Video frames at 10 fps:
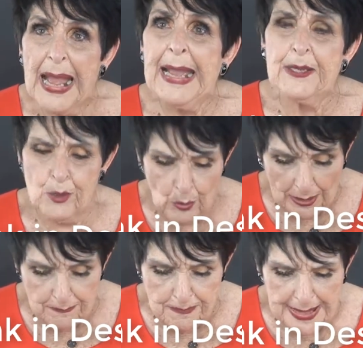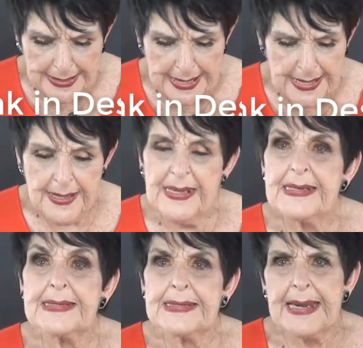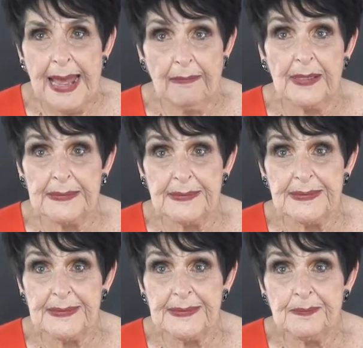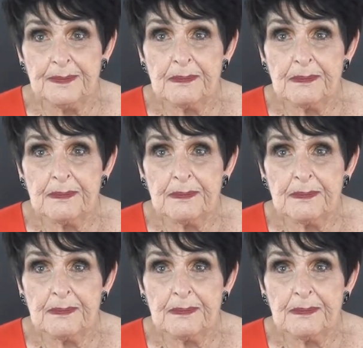And you have many talents.